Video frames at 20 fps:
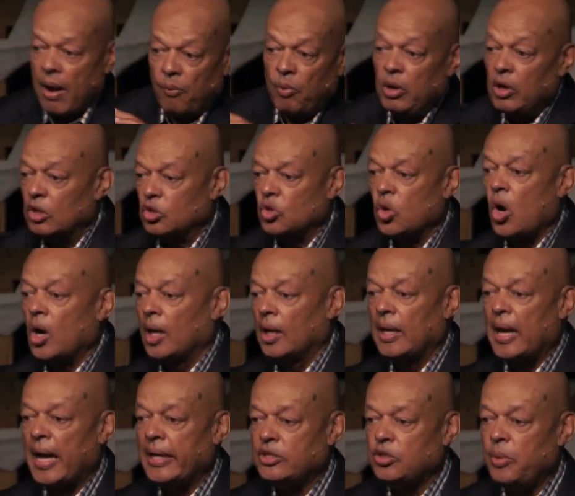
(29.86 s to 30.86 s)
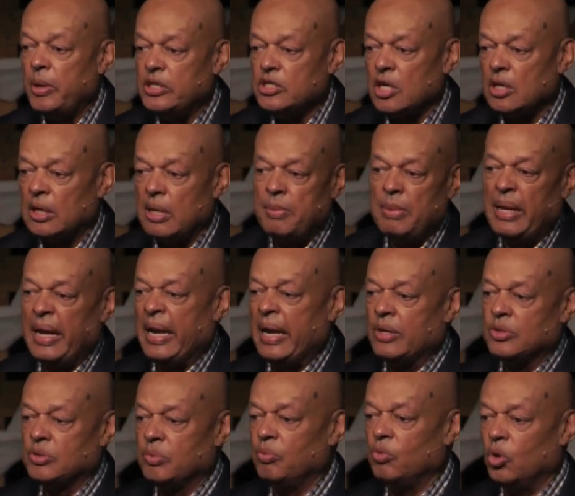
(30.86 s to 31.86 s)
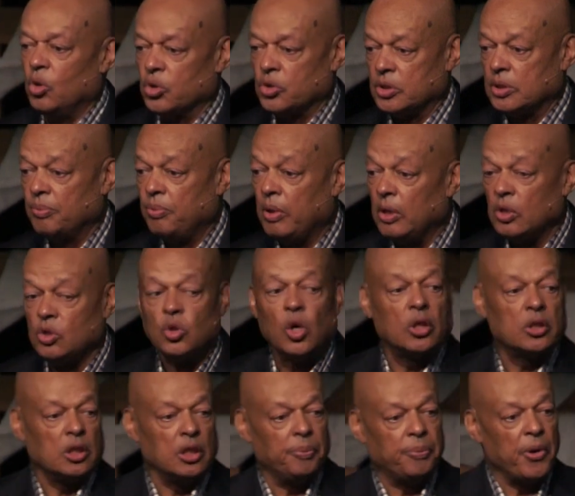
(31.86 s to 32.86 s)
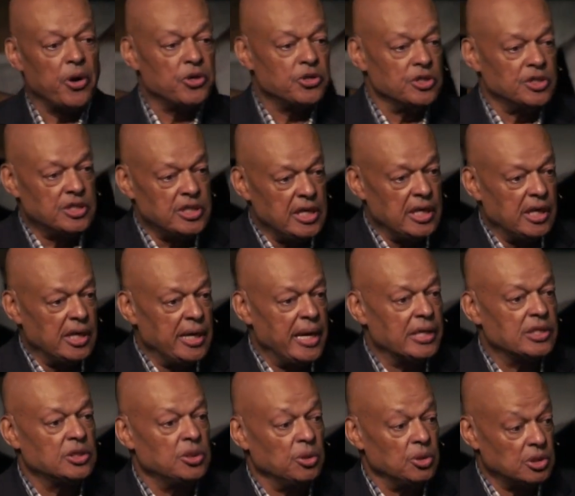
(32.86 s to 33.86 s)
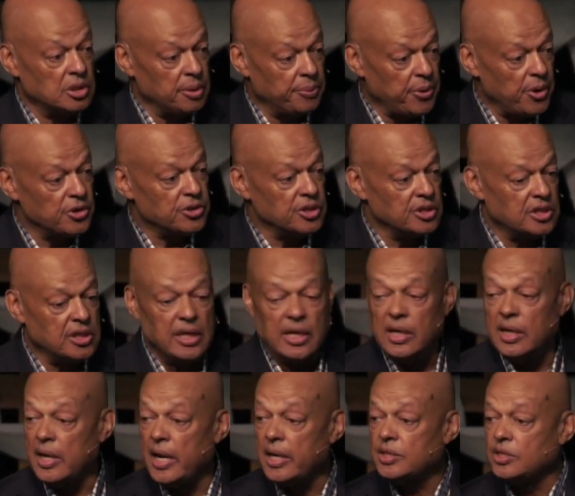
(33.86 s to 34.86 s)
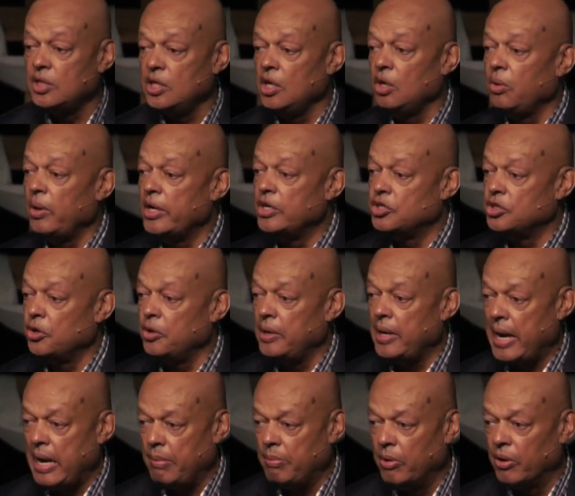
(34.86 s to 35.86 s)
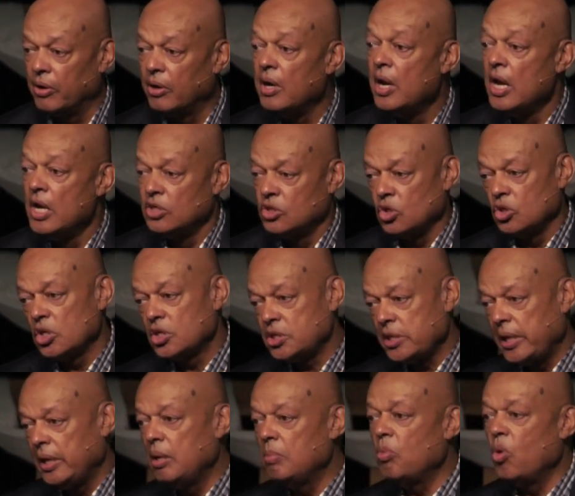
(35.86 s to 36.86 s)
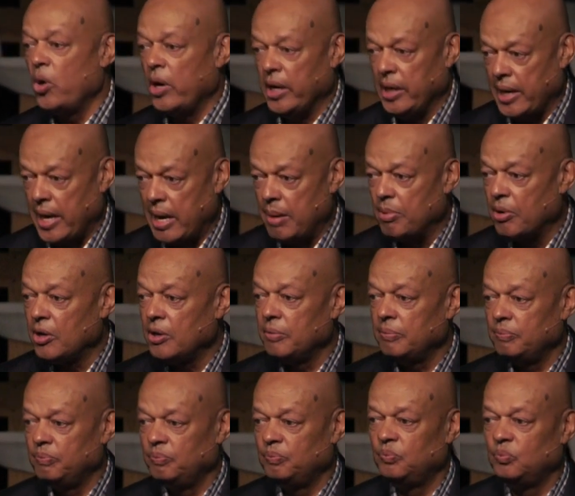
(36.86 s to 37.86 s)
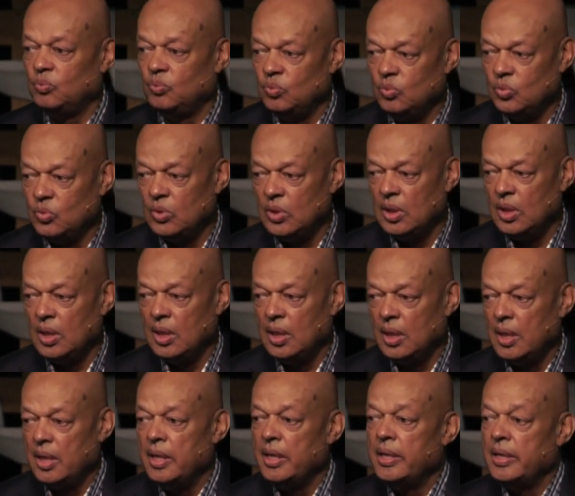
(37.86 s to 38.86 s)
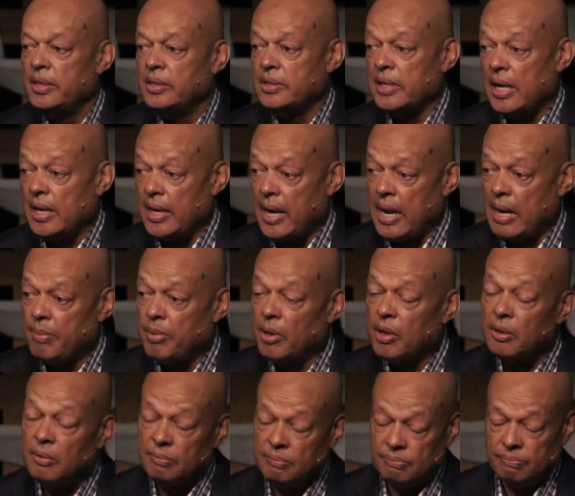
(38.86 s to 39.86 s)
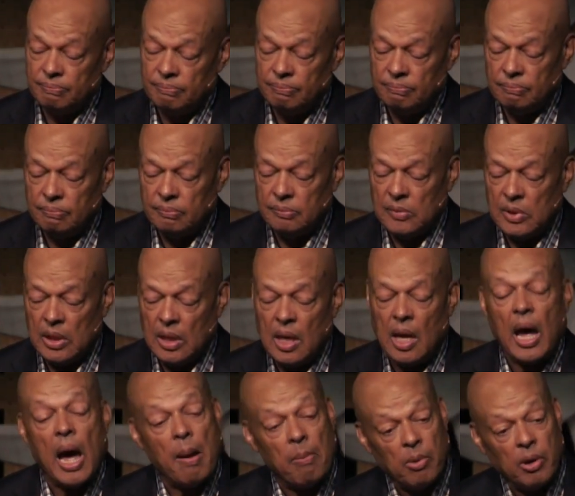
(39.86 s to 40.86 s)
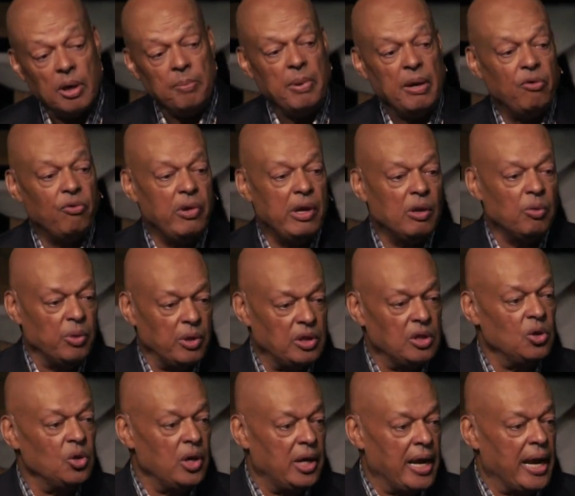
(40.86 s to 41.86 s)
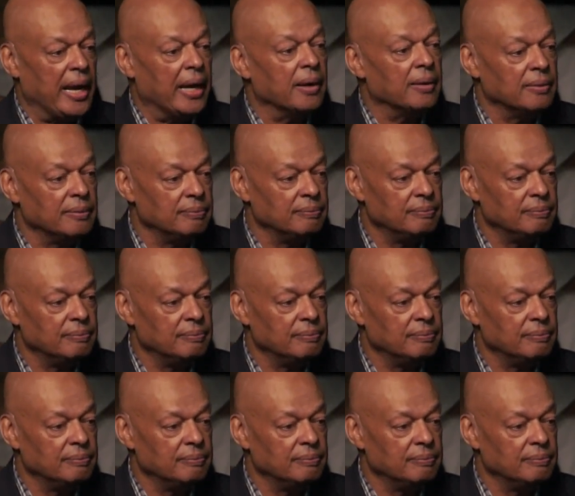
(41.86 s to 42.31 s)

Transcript: We're going to talk a lot to each other. Let me lay down some rules. We're going to talk to the person seated next to us. The person seated next to you is your neighbor. So just say, good morning, neighbor. Good morning, neighbor. Say, neighbor. Neighbor, I'm going to be real with you today.